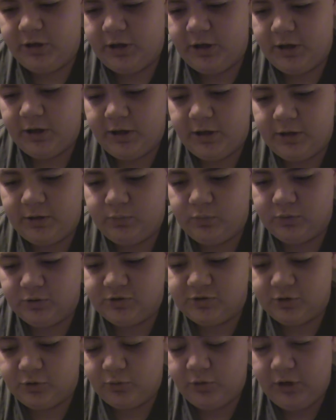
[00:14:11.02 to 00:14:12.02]
I had
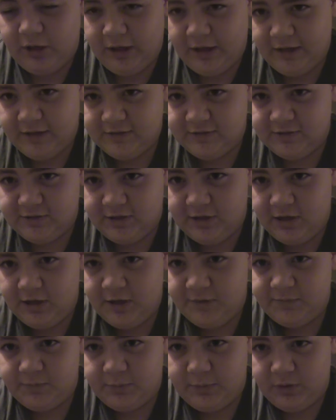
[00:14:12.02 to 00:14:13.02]
was the green gas that I
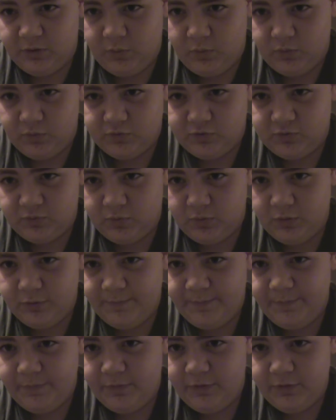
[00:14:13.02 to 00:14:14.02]
have at my local store,
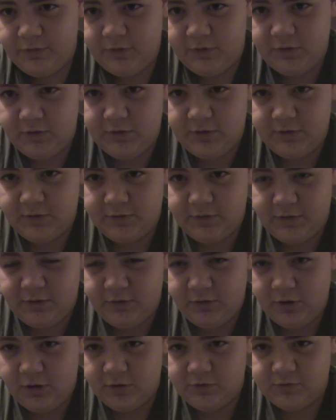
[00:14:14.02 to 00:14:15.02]
the
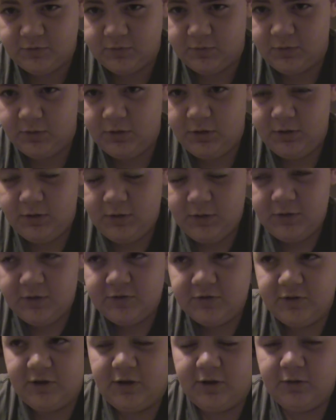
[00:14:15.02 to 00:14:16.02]
nozzle
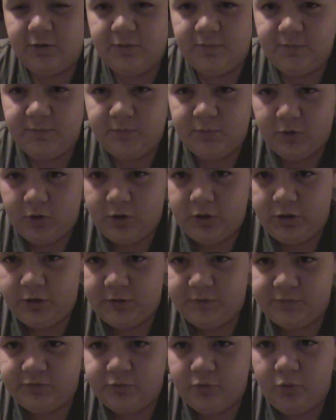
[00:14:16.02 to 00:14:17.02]
is not long
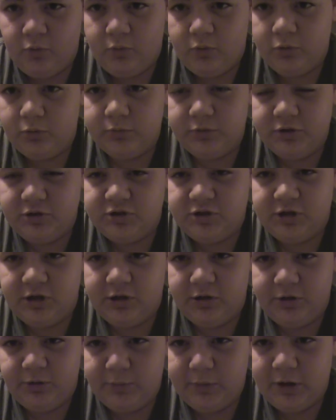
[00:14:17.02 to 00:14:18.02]
enough, so it won't reach
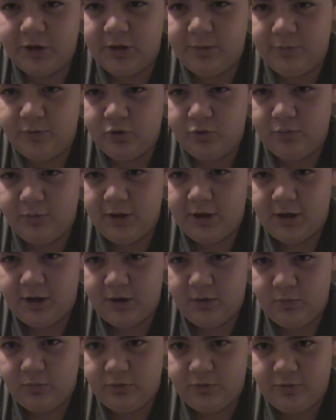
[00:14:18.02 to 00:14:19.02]
down in my MU
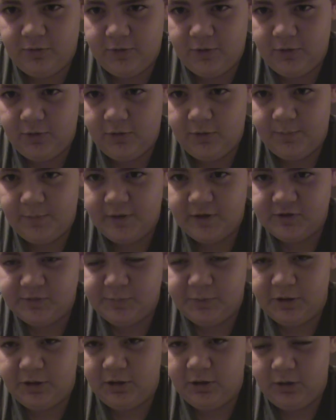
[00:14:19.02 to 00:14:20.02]
mag with the base
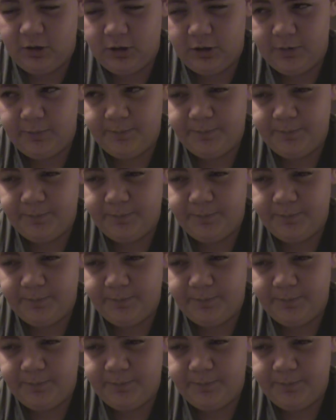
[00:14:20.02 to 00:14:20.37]
plate on it.